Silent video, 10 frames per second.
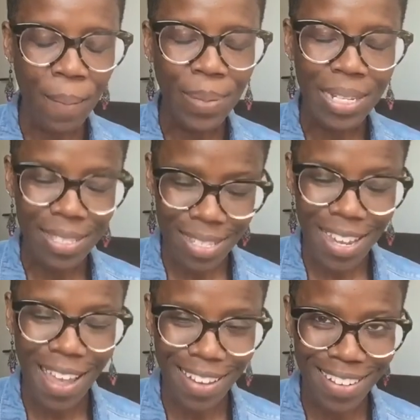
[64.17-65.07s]
but
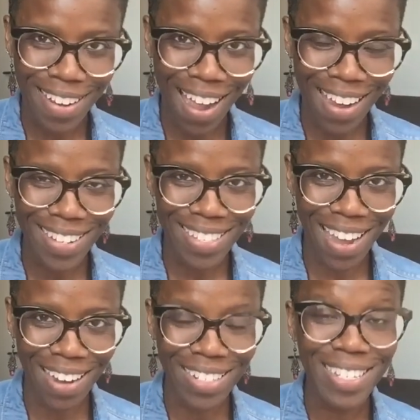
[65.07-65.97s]
instead, I
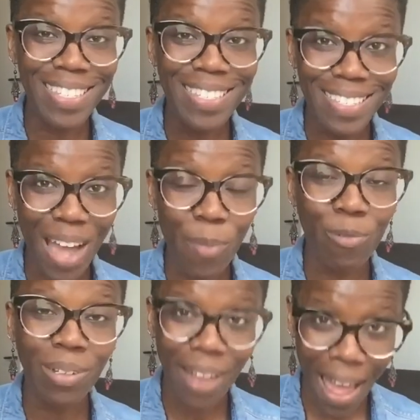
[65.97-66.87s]
decided to stop
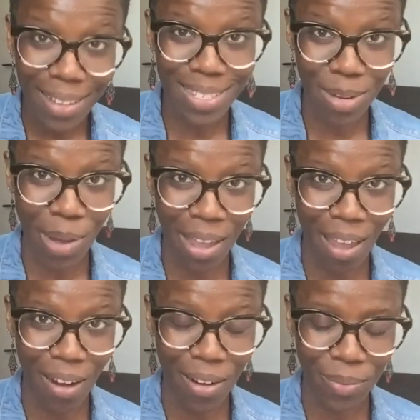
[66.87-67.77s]
relaxing my
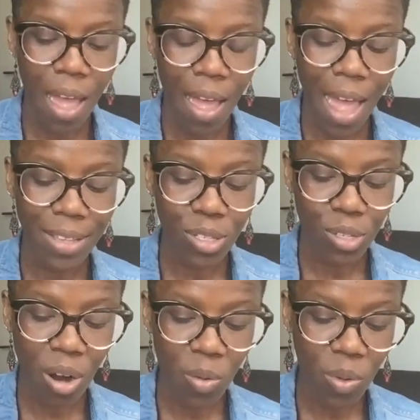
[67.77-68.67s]
hair and
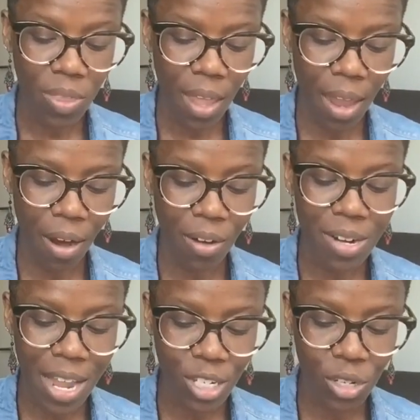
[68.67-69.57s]
start with the hair
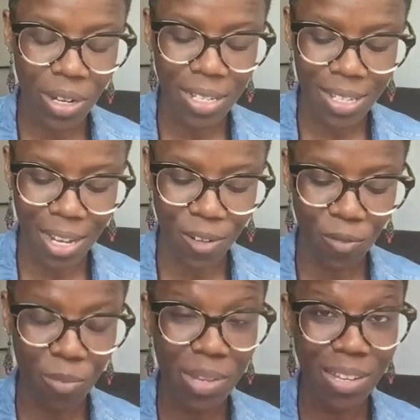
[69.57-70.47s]
nature intended
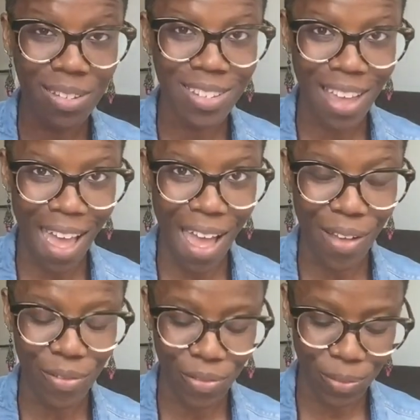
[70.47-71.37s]
for me to
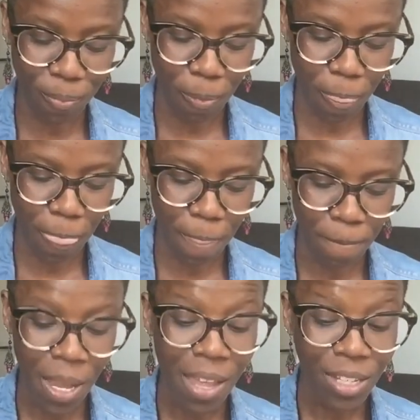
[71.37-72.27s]
have.
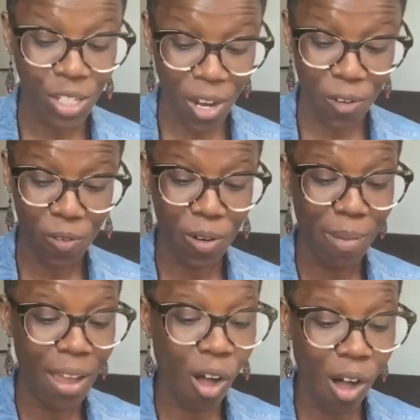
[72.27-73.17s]
Jennifer,
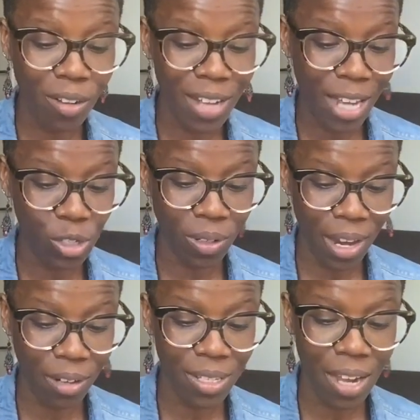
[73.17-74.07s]
my all-natural
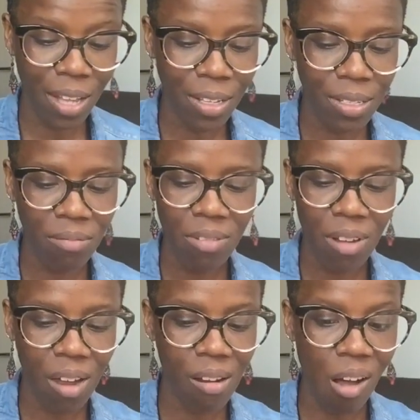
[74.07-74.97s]
hairstylist,
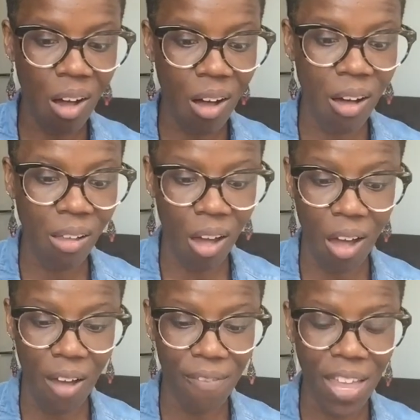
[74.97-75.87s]
cut it all
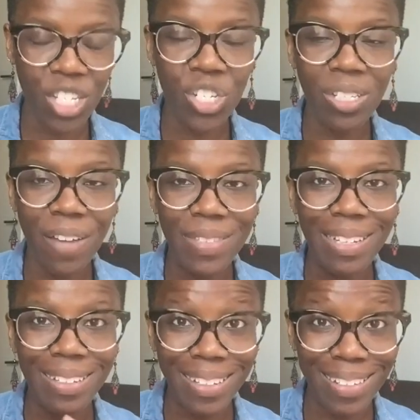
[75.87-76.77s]
off, and she left
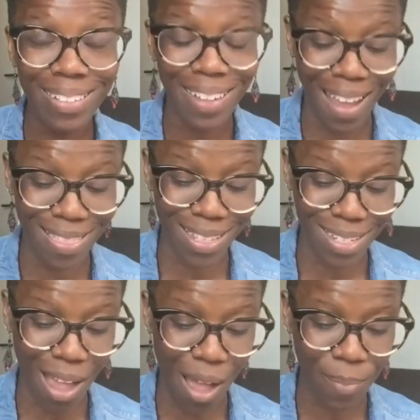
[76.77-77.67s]
a little at the
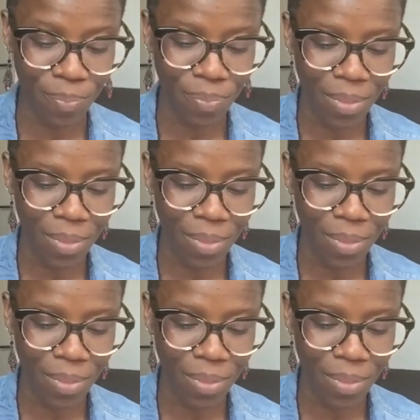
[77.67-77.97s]
top,